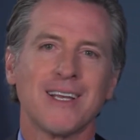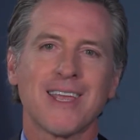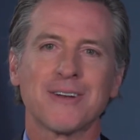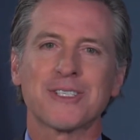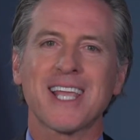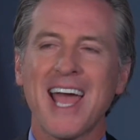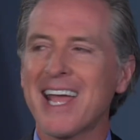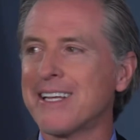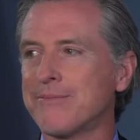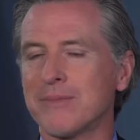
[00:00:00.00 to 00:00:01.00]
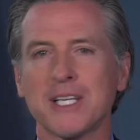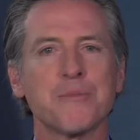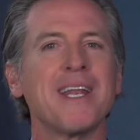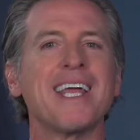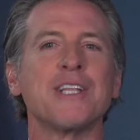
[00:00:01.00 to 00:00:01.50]
You know, SCAG has
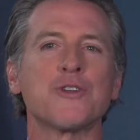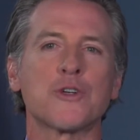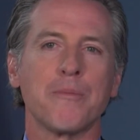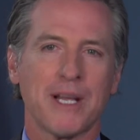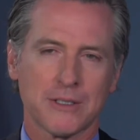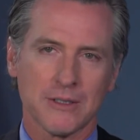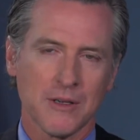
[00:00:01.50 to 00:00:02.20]
been instrumental.